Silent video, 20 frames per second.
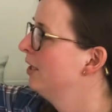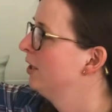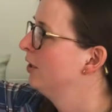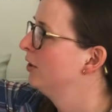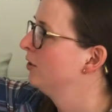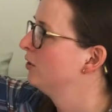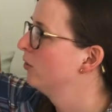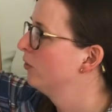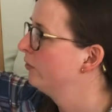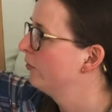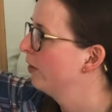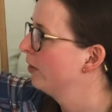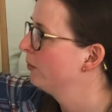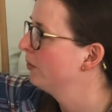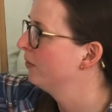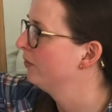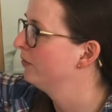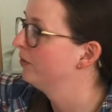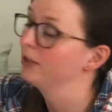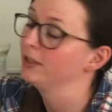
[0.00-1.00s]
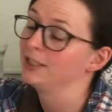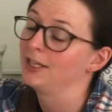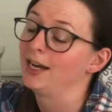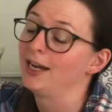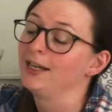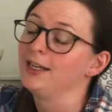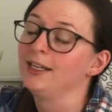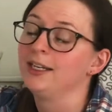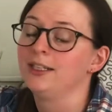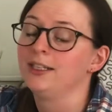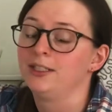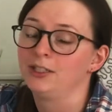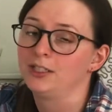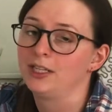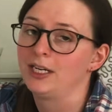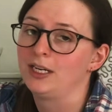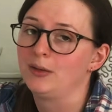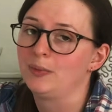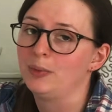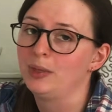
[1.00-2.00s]
So far we've looked at
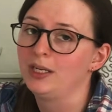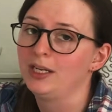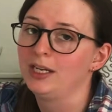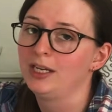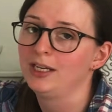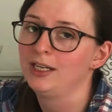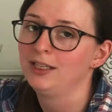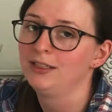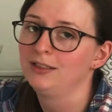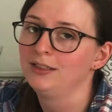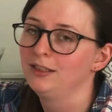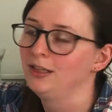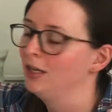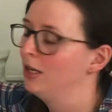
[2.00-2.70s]
entertaining beginnings,